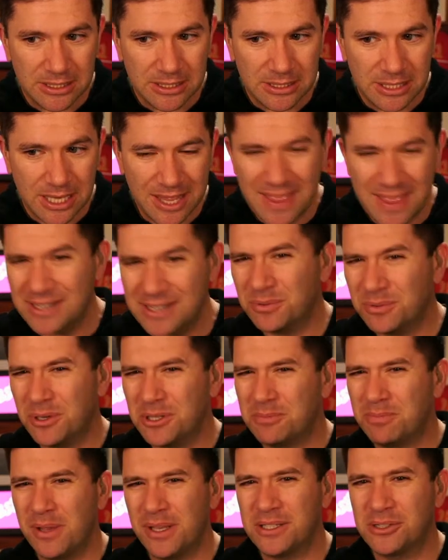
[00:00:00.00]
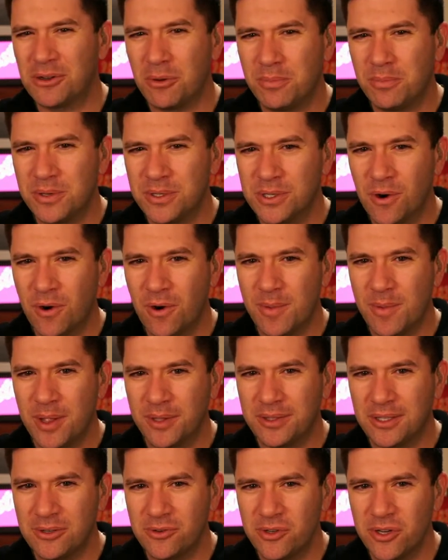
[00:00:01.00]
And that's what's been so bizarre about
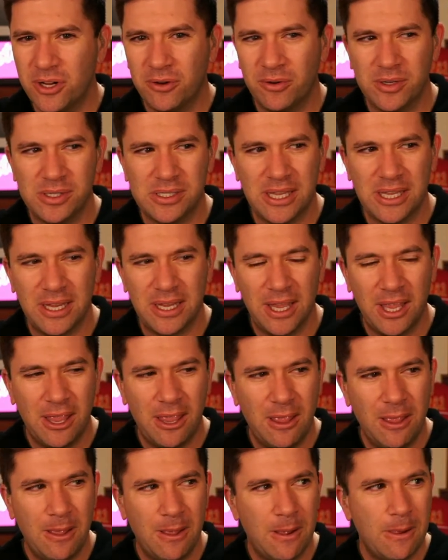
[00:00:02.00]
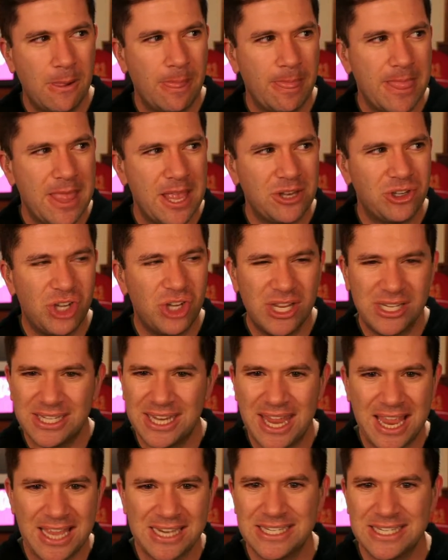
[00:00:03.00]
this year is they just
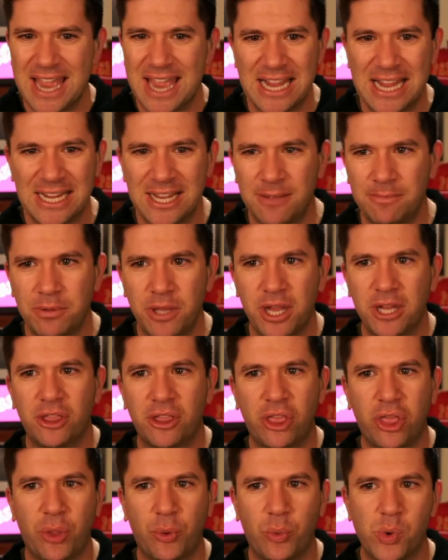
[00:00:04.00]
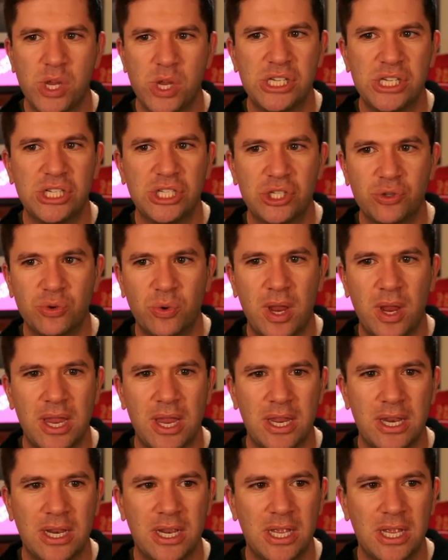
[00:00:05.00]
can't stack up like 3 straight.